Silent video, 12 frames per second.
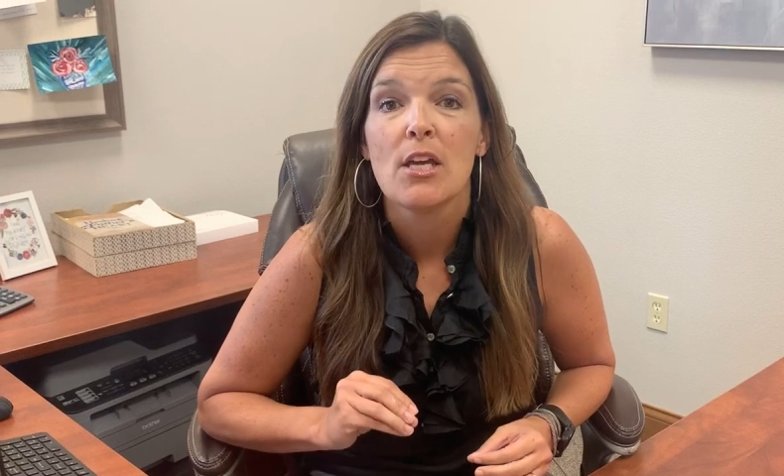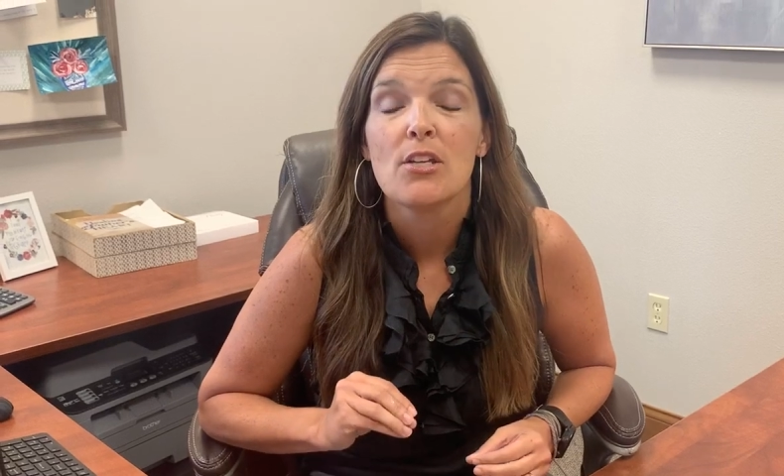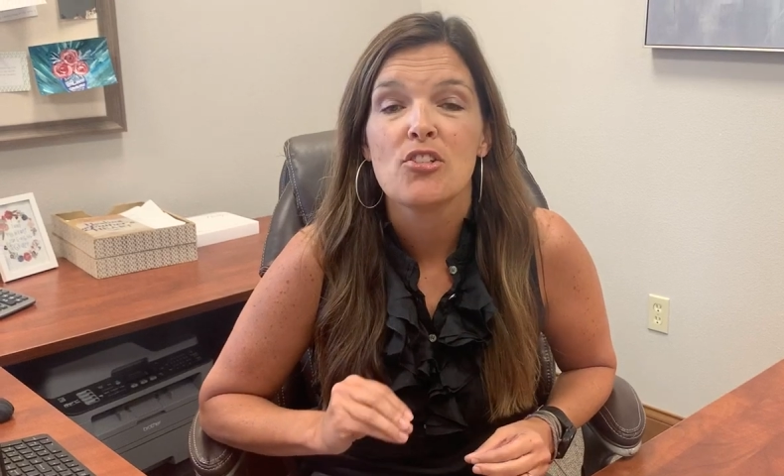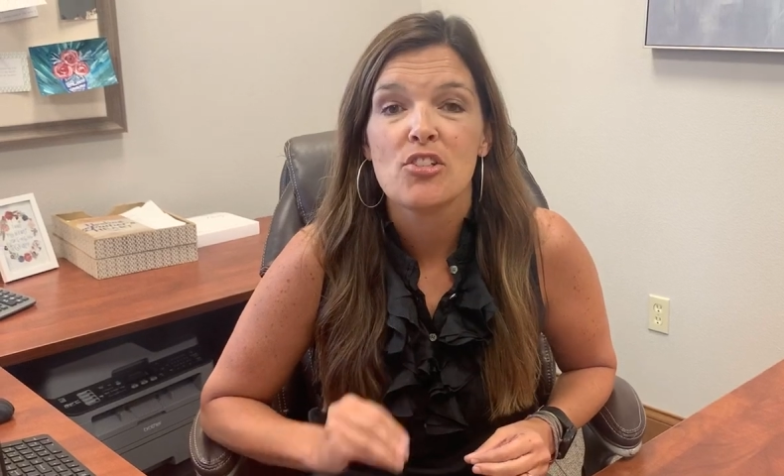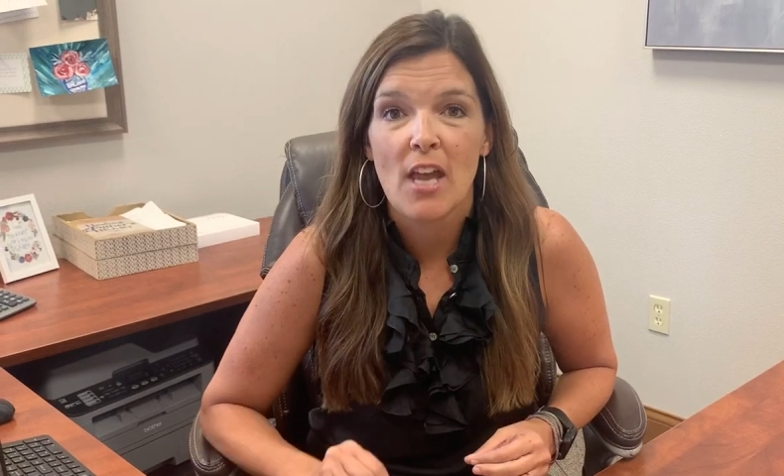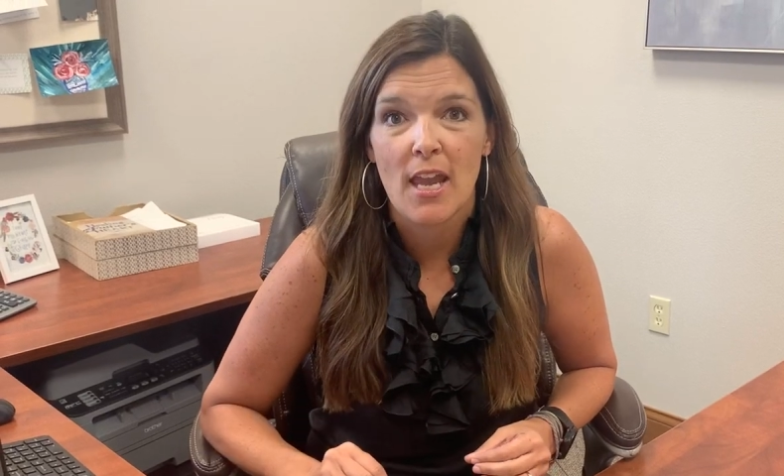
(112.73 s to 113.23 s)

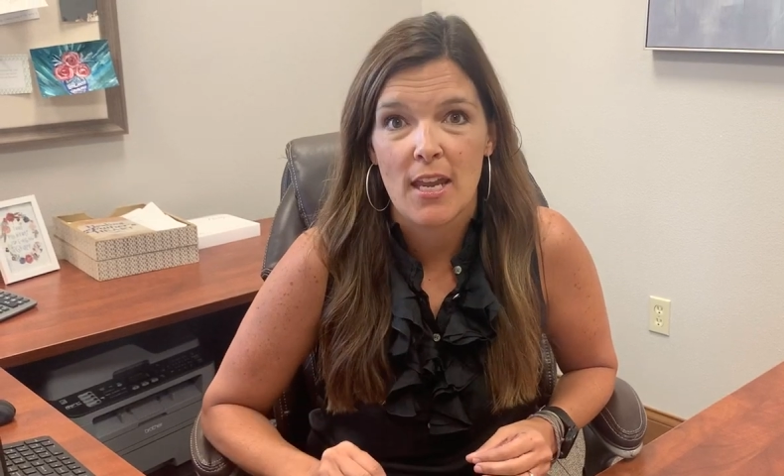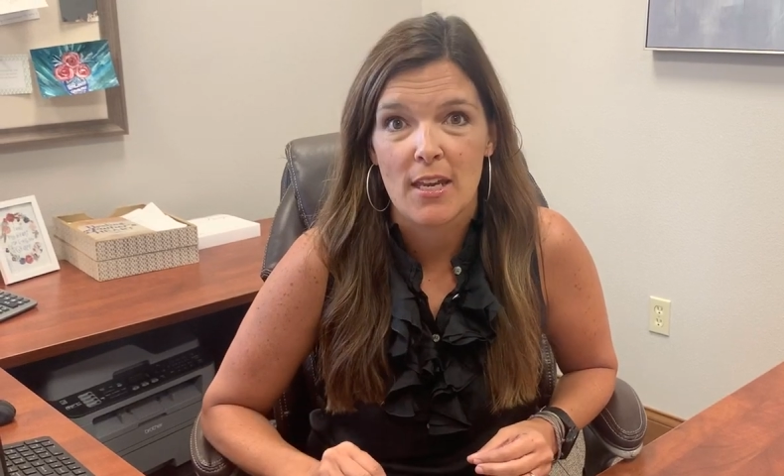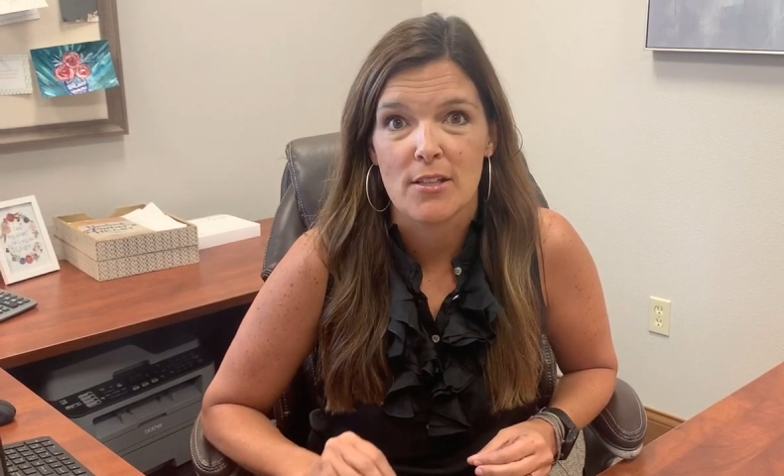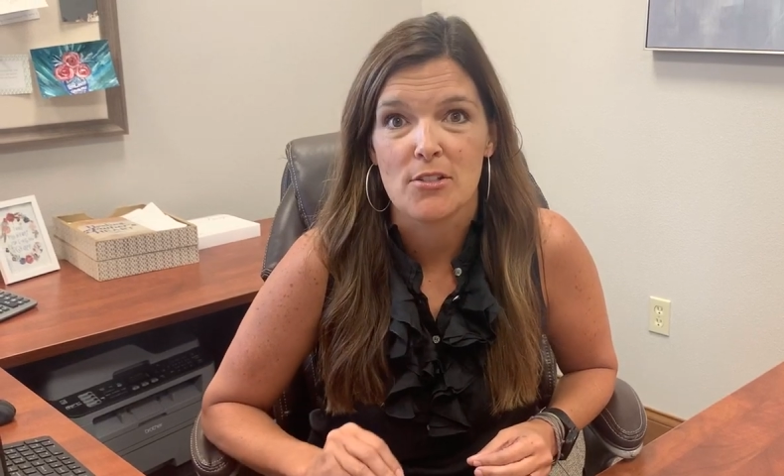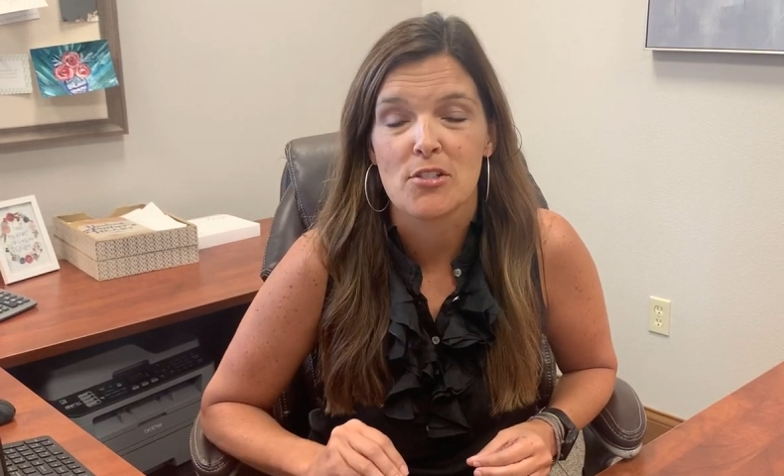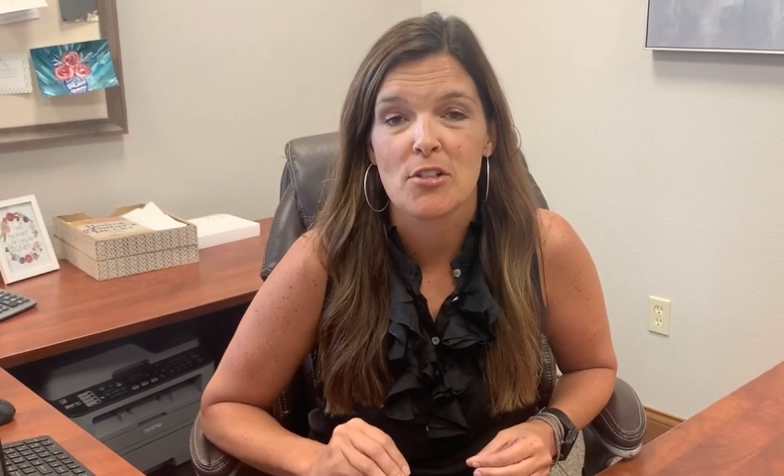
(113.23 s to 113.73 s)

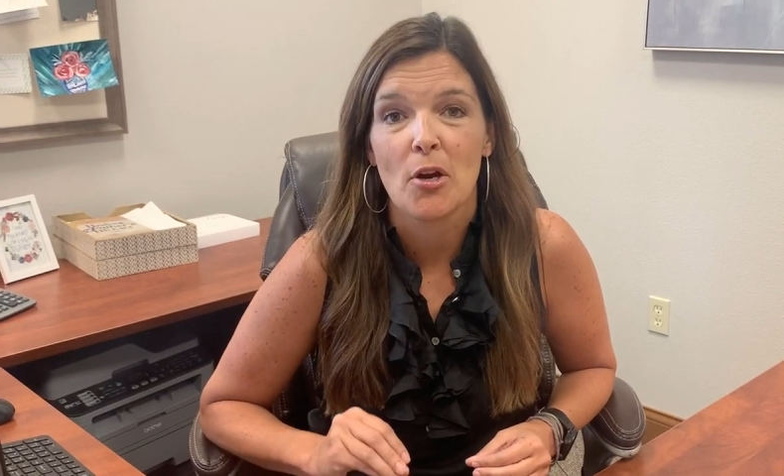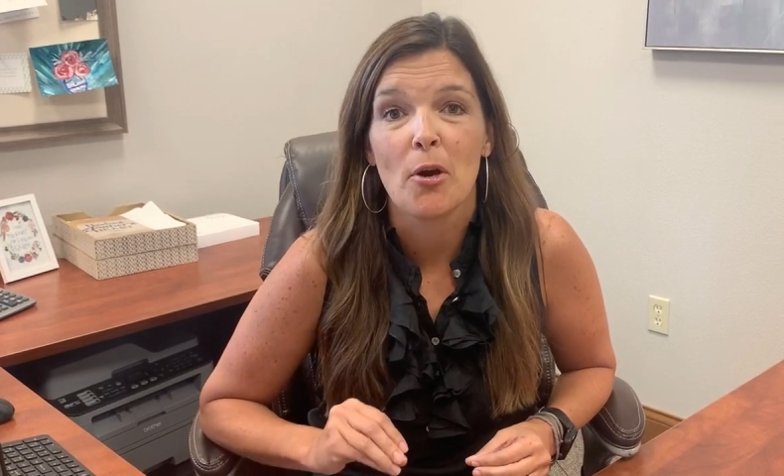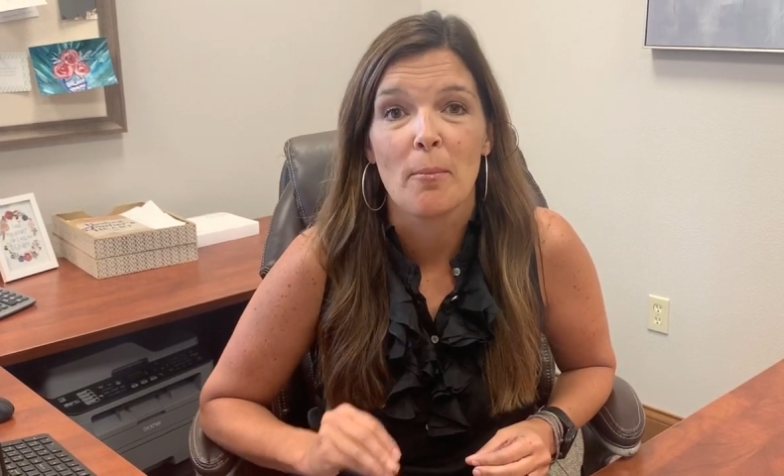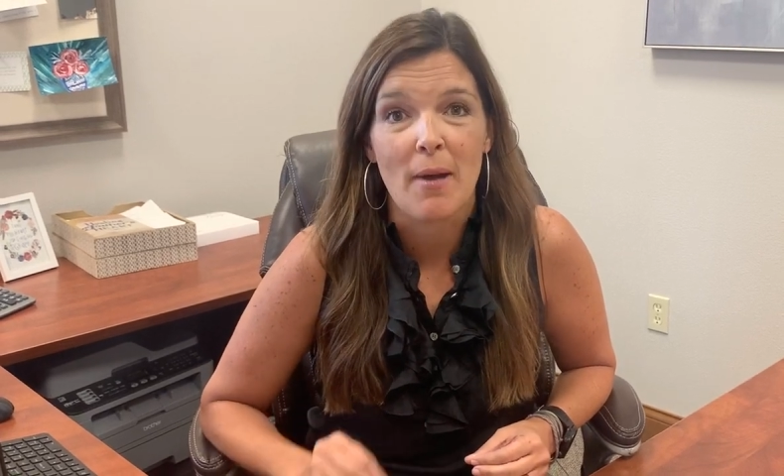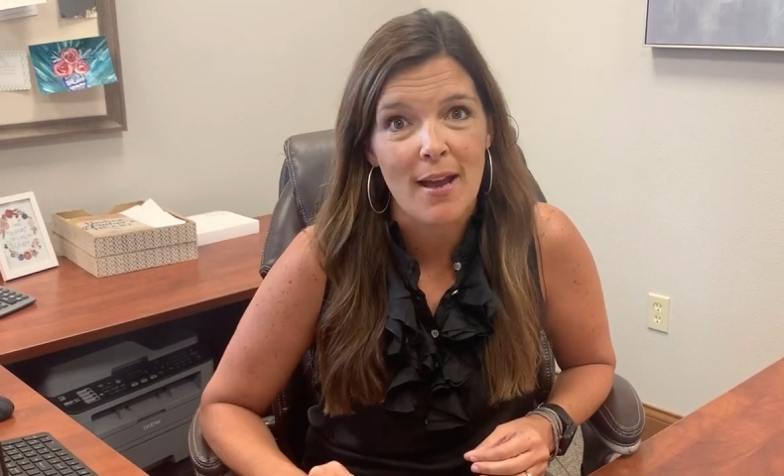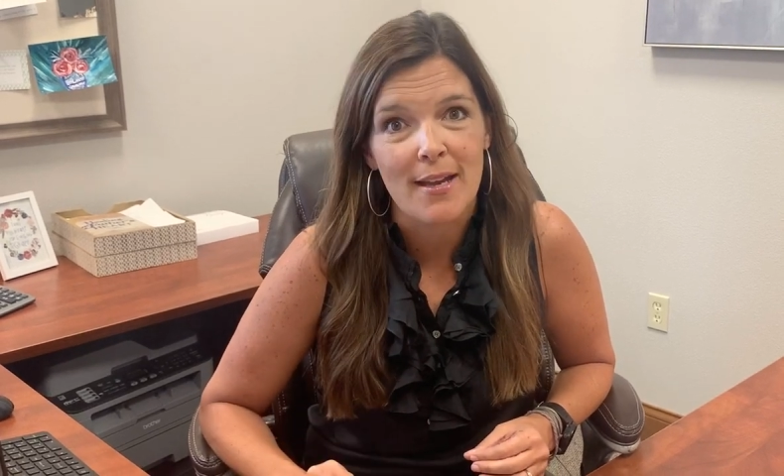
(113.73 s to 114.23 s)
changed her
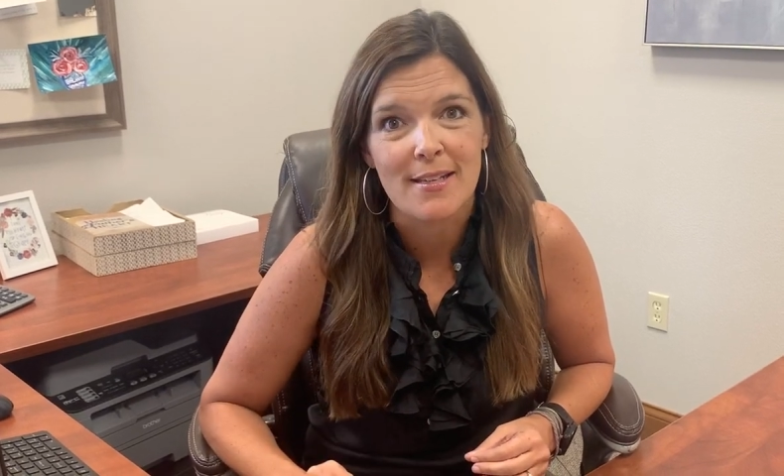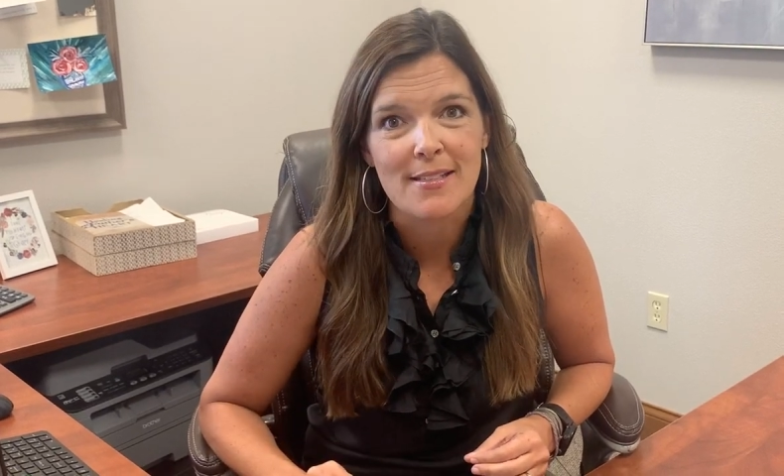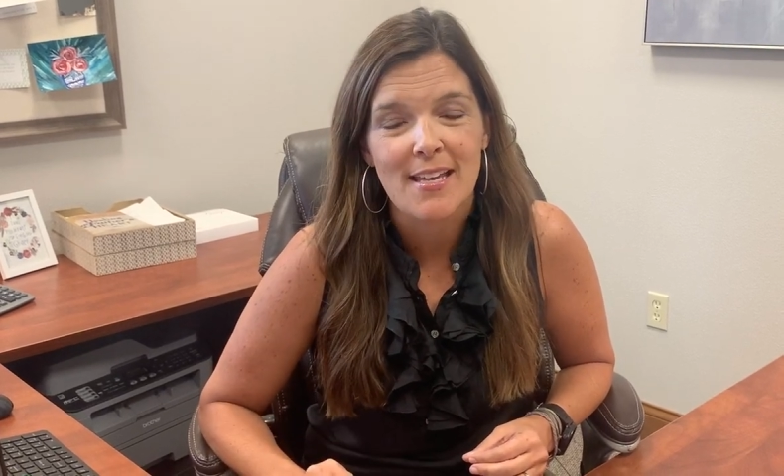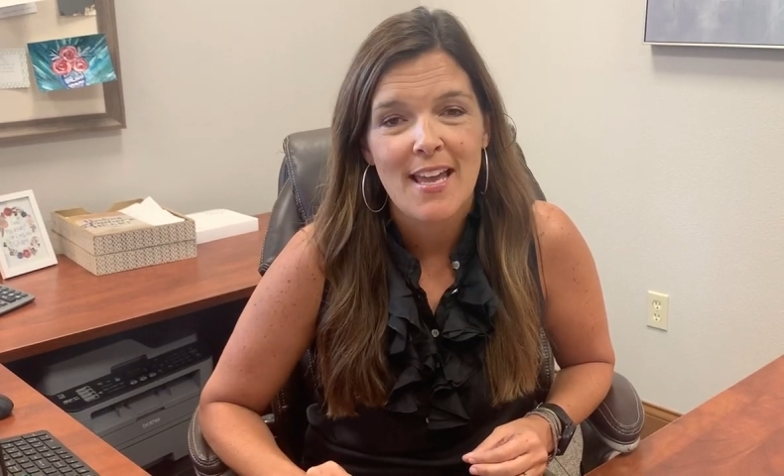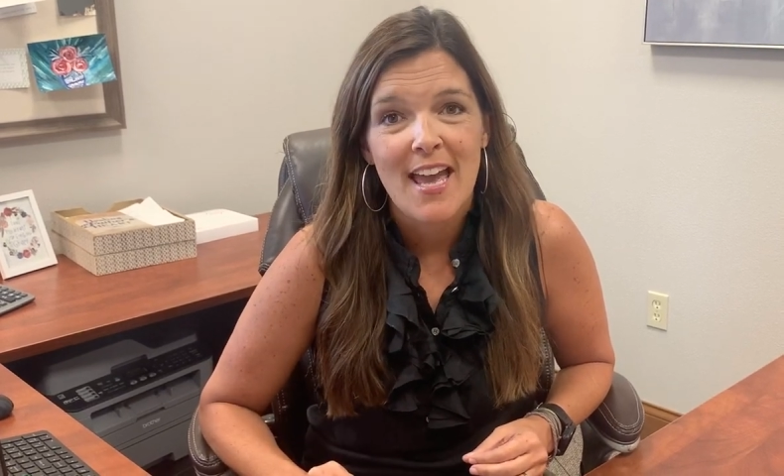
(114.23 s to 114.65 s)
mind.